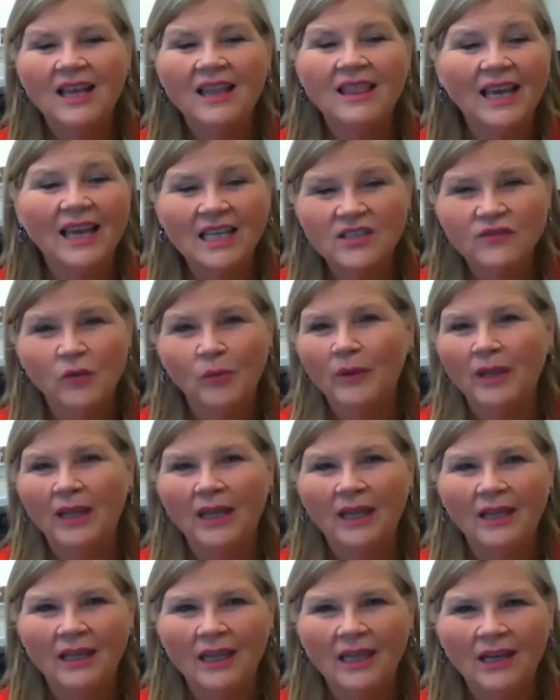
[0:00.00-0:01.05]
Thanks for
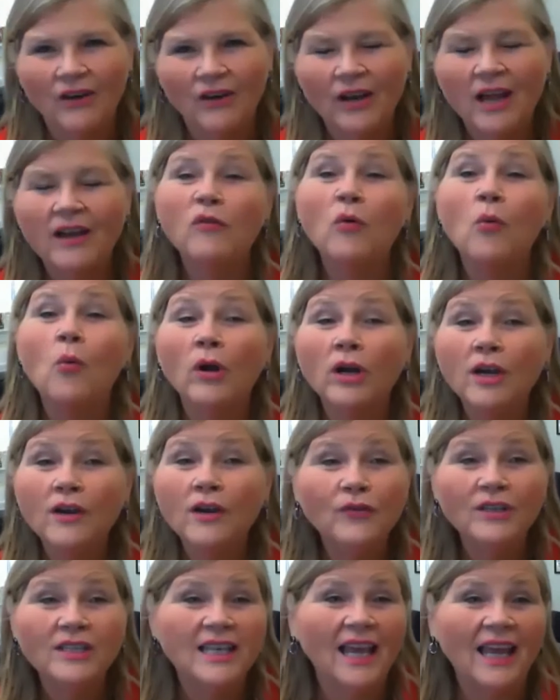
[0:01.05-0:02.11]
being here. Have a
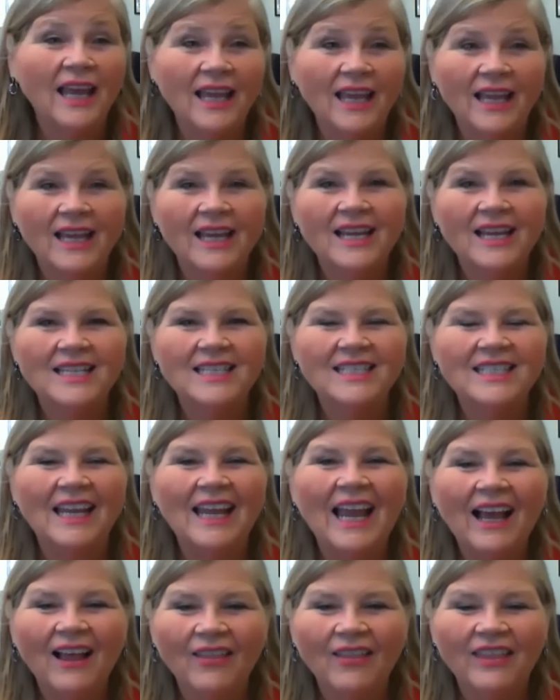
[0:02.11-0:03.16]
wonderful day. Stay
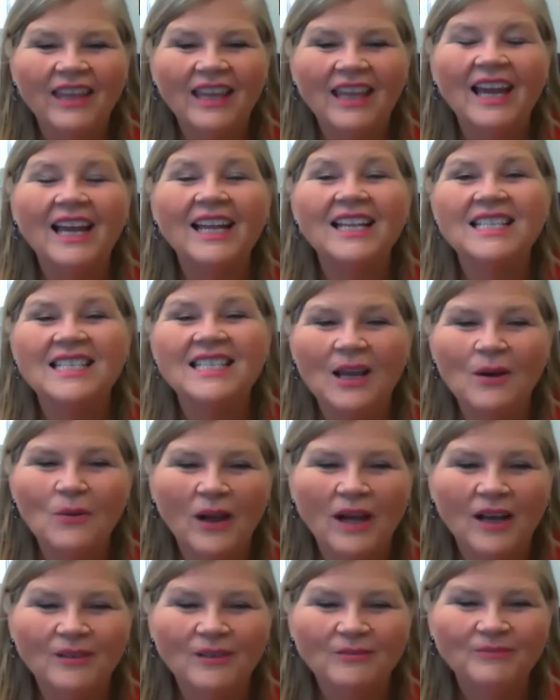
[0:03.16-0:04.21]
healthy and stay
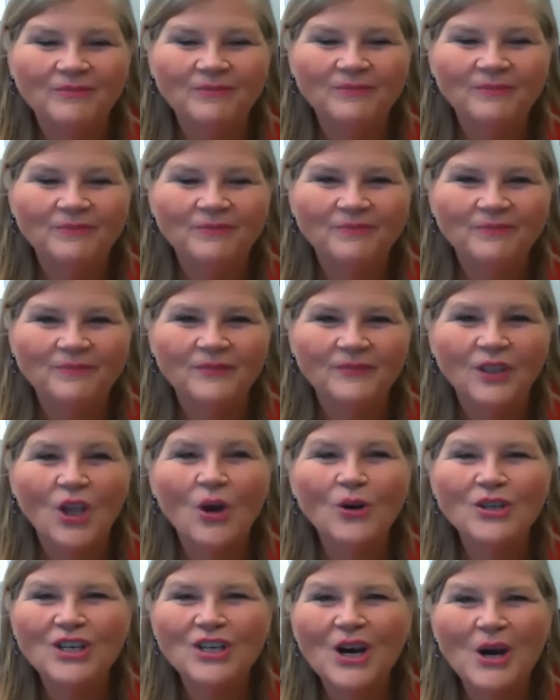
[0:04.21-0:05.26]
well.
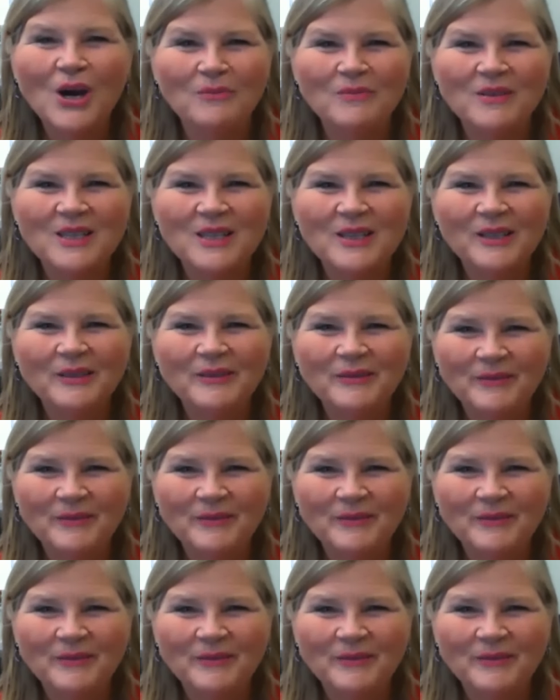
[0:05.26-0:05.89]
Go Terps!